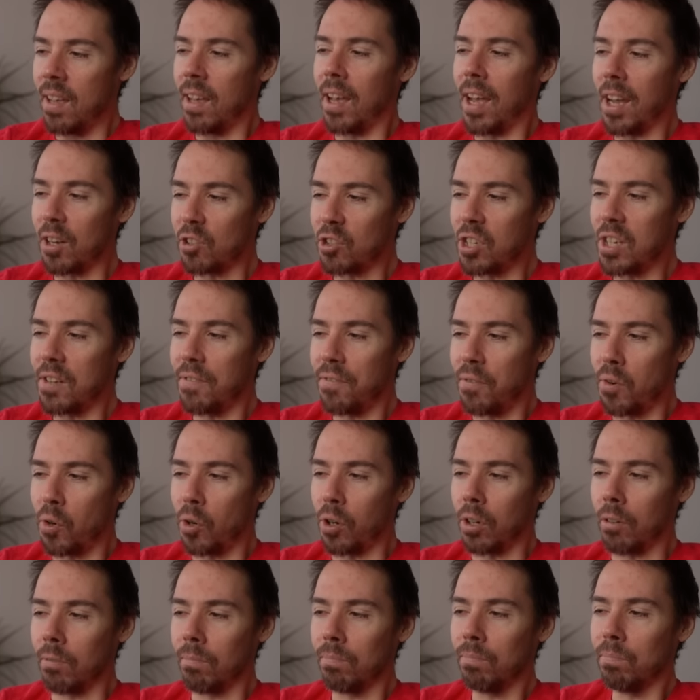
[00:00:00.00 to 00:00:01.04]

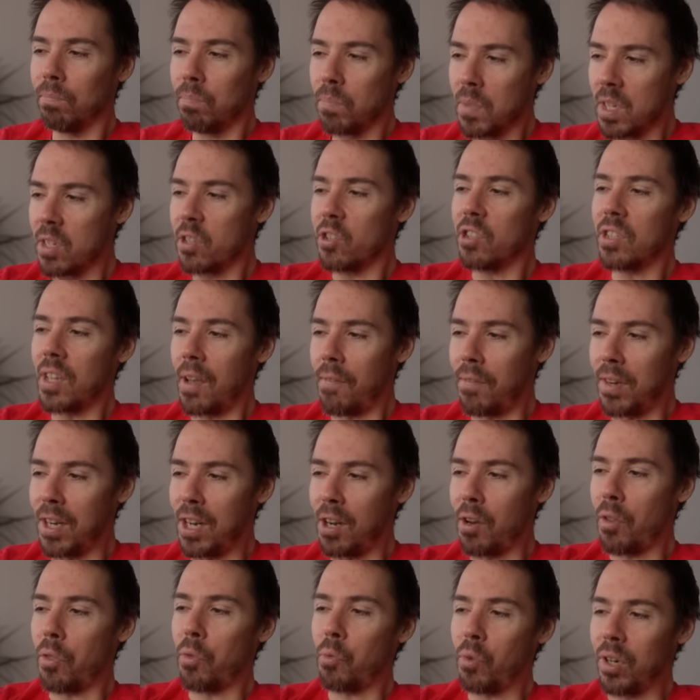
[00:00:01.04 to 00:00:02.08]
XT4 70
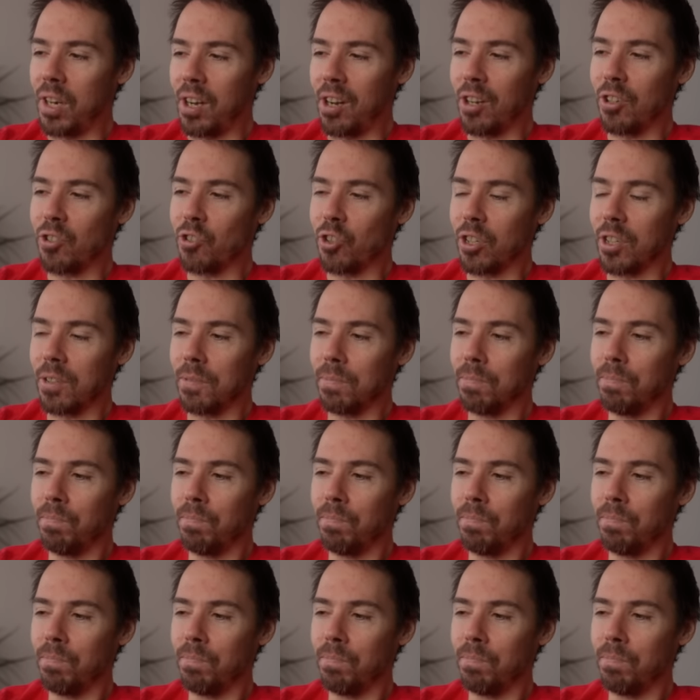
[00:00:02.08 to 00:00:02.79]
to 300,